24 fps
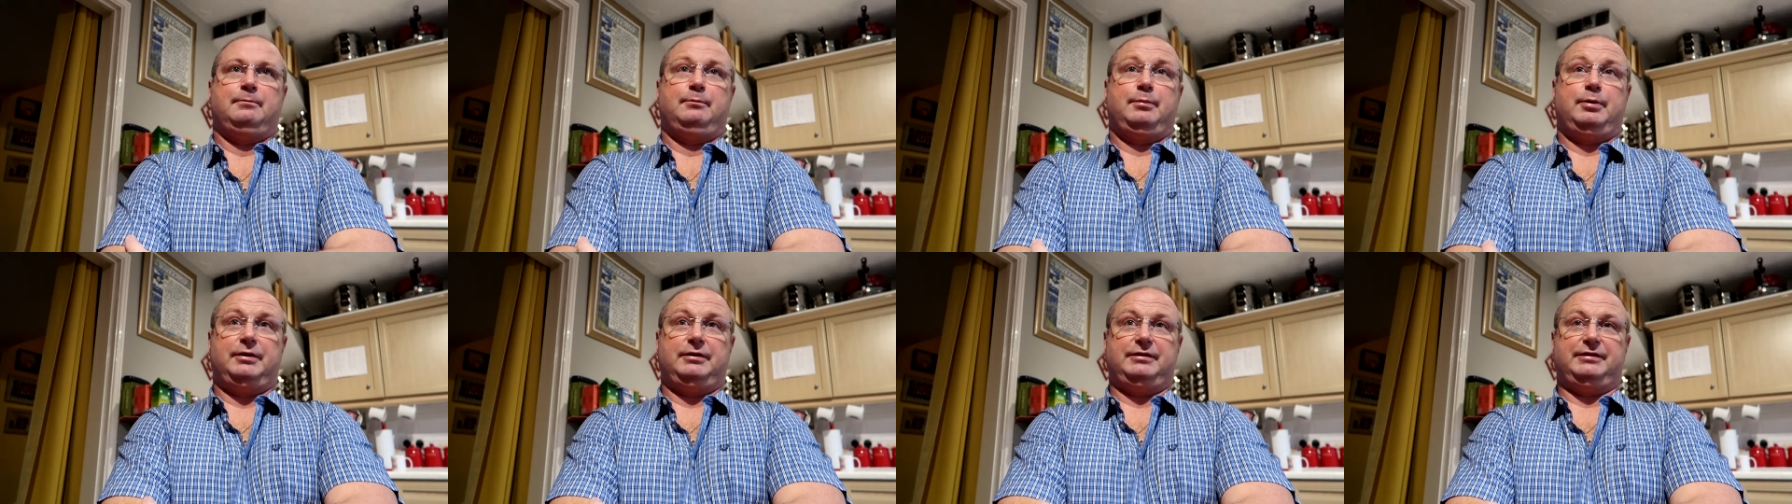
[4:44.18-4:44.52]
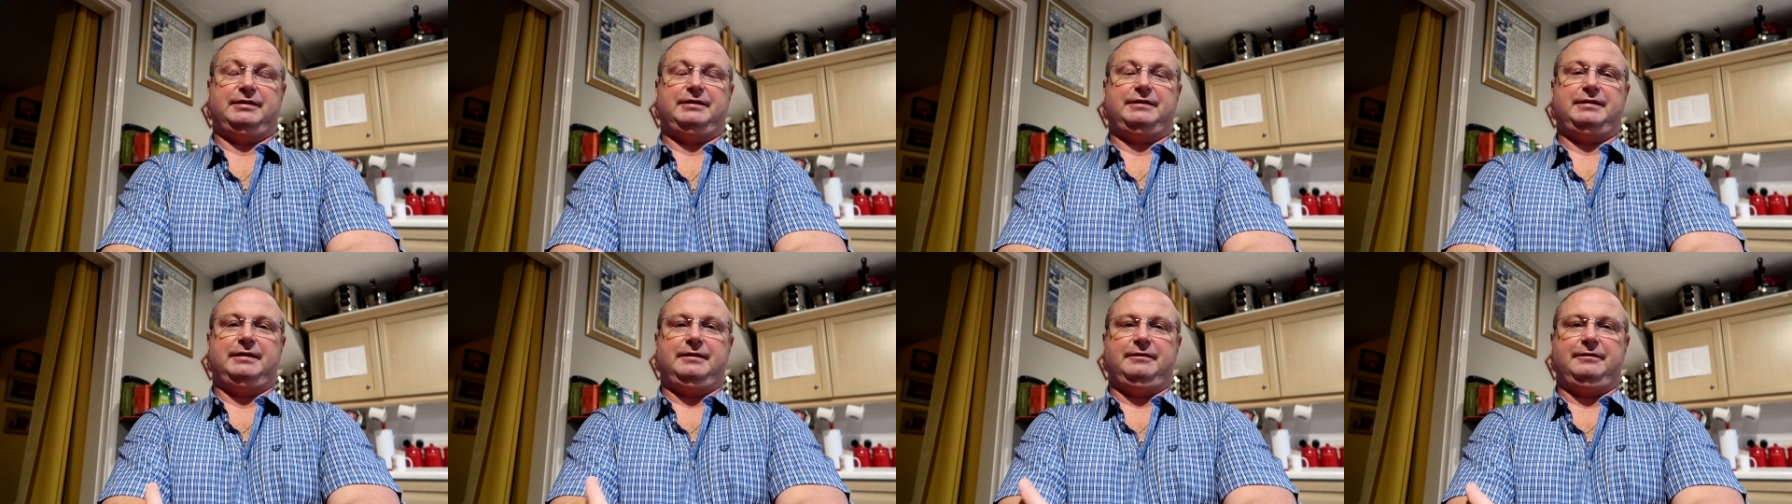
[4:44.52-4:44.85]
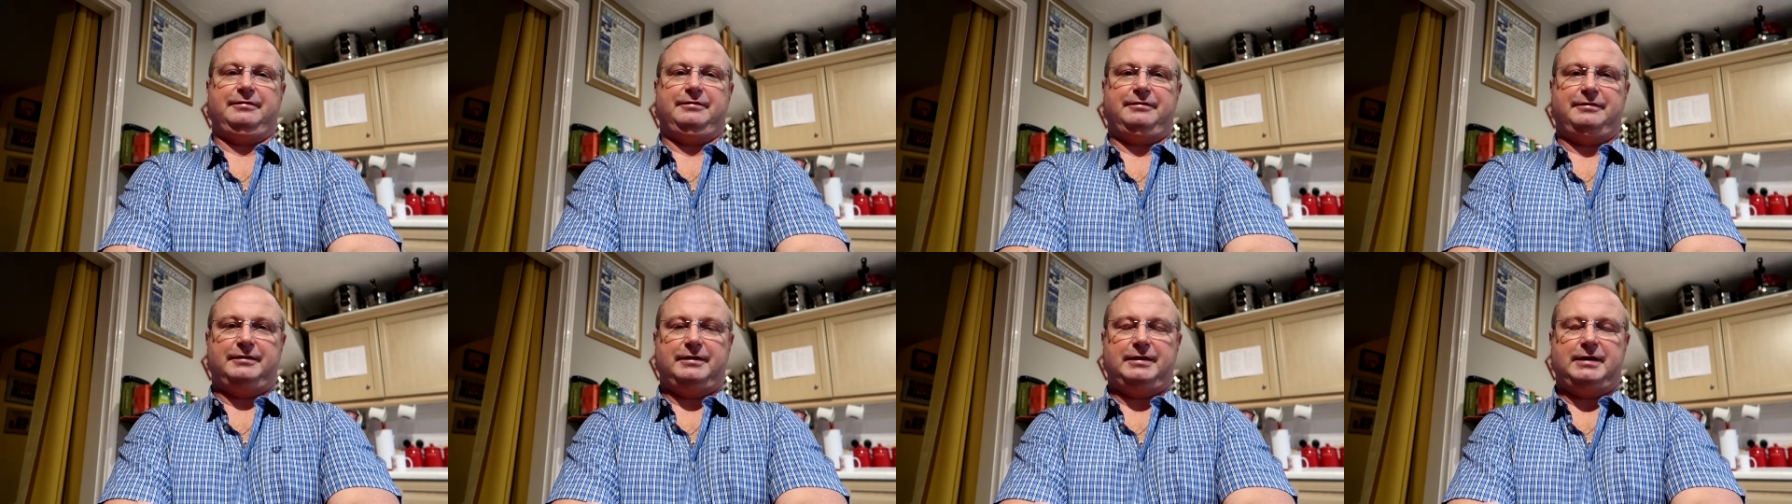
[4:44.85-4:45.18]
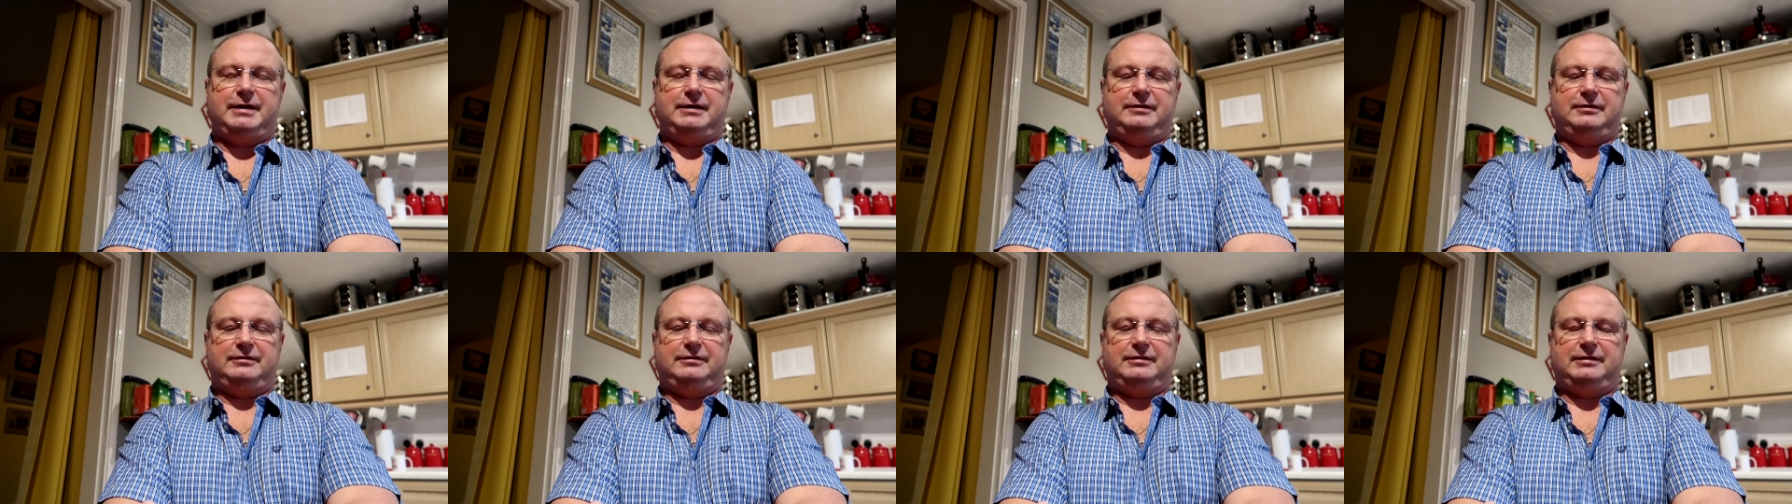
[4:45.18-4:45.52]
positive.
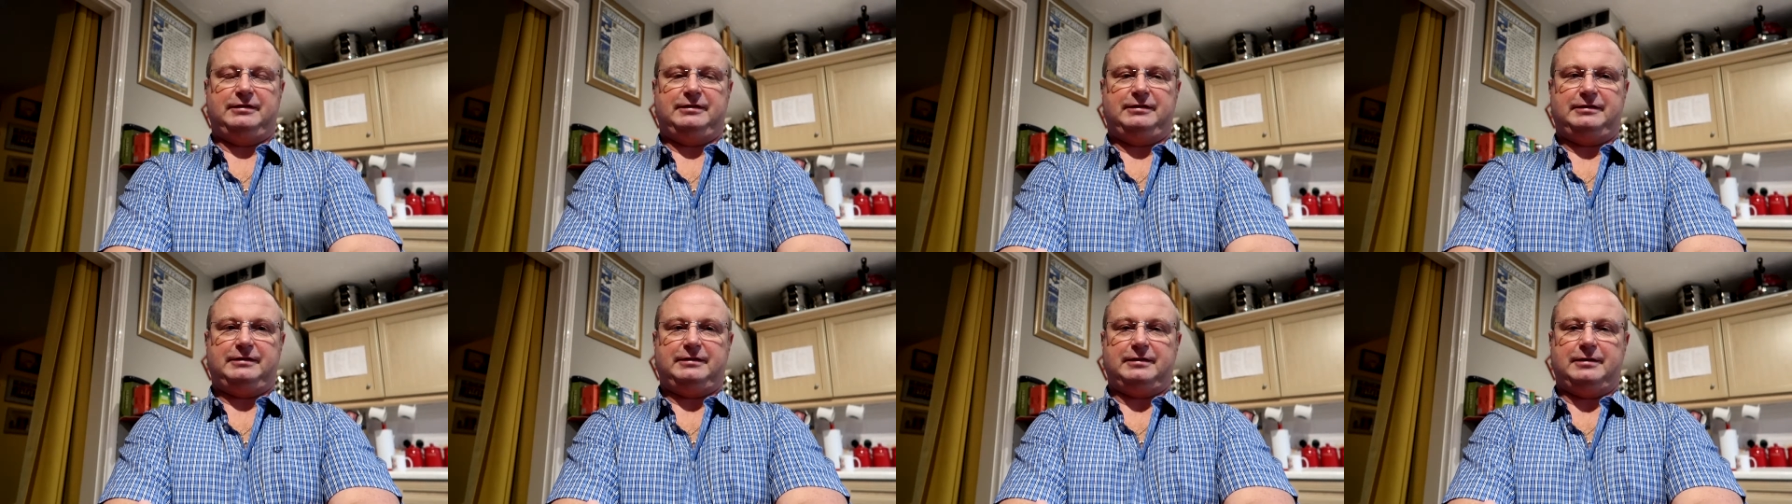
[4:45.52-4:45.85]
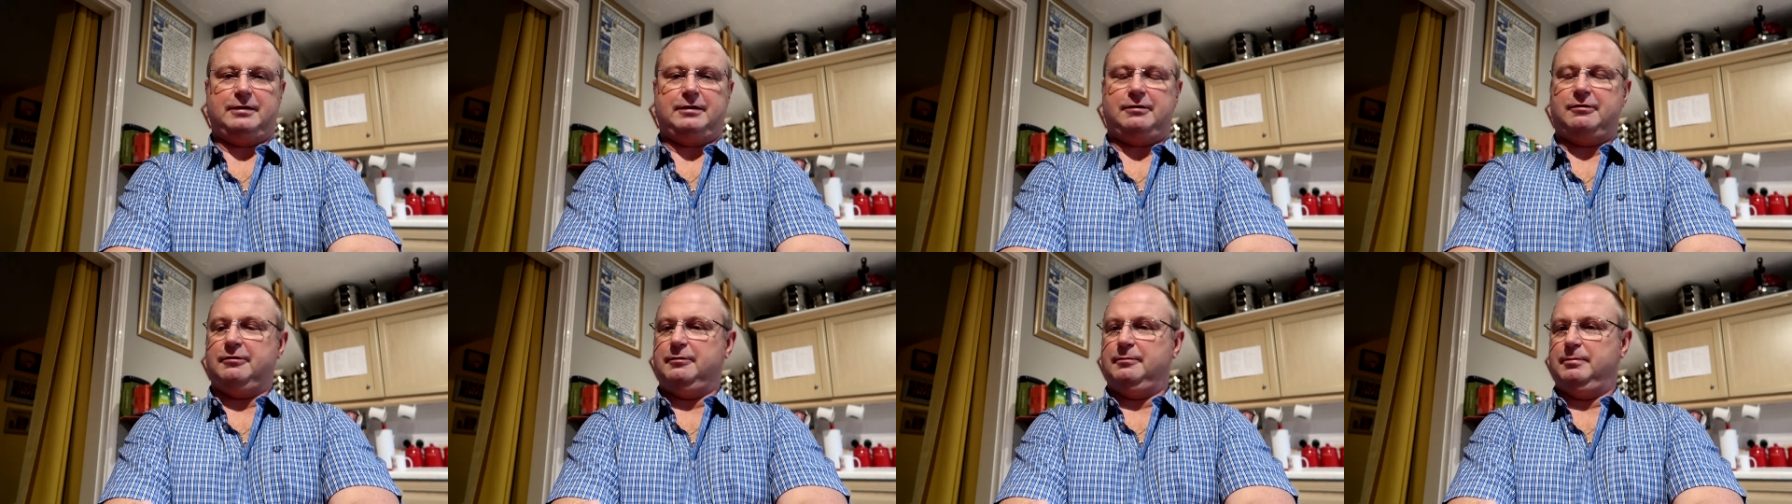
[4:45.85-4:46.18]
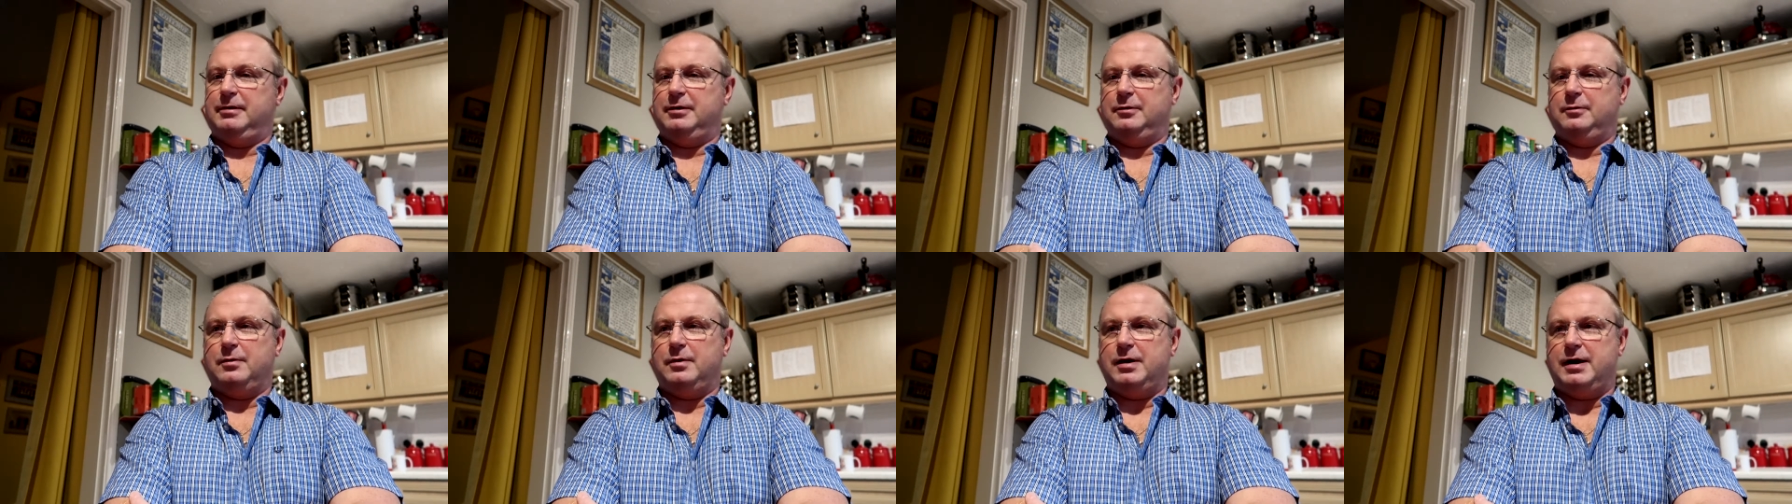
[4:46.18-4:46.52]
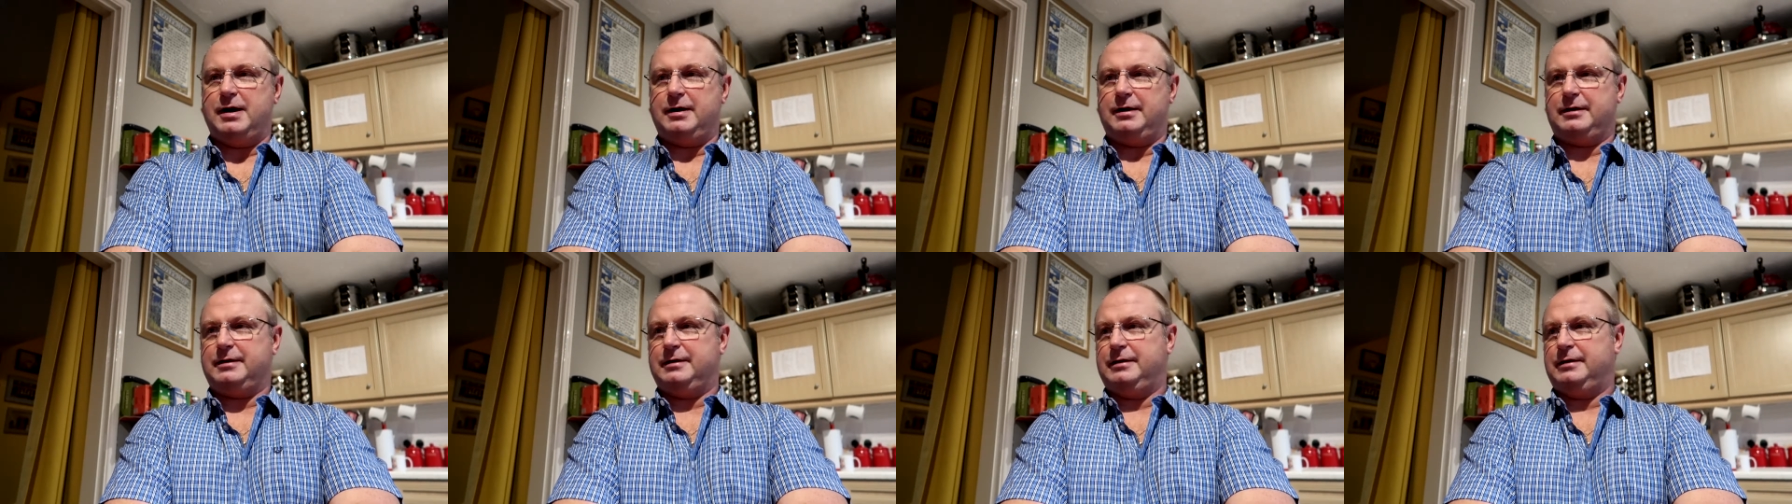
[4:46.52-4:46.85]
It's just horrible at
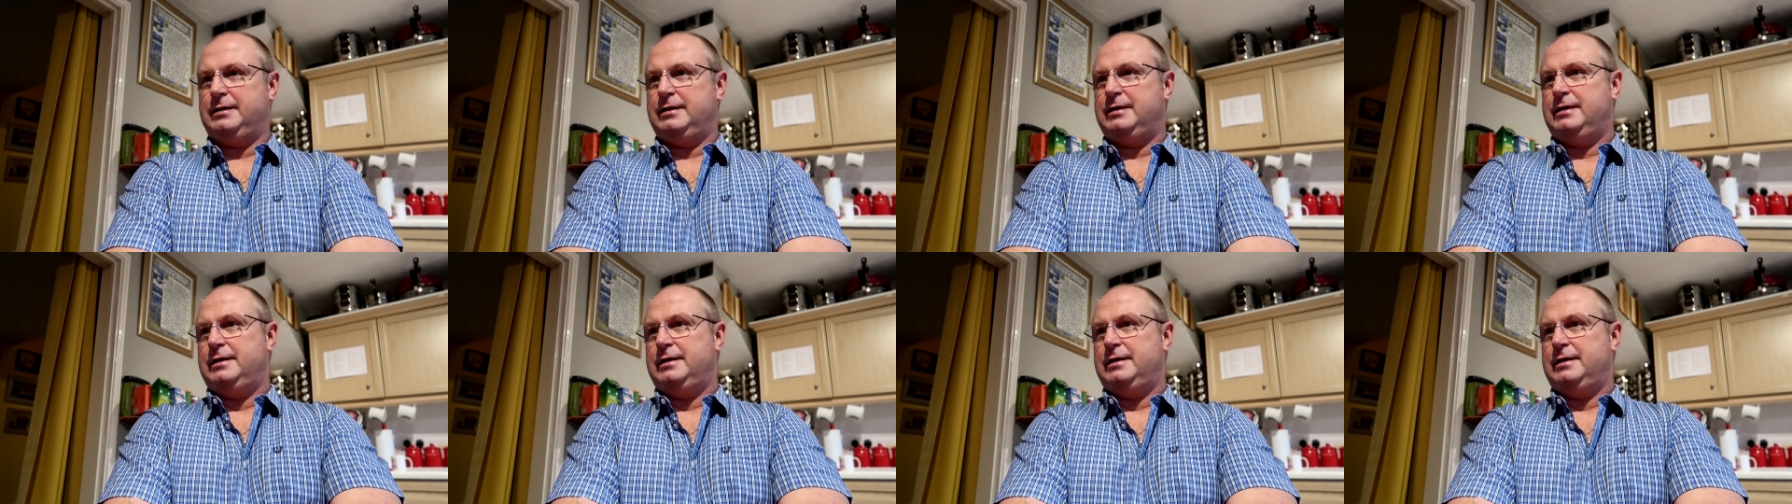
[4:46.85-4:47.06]
work.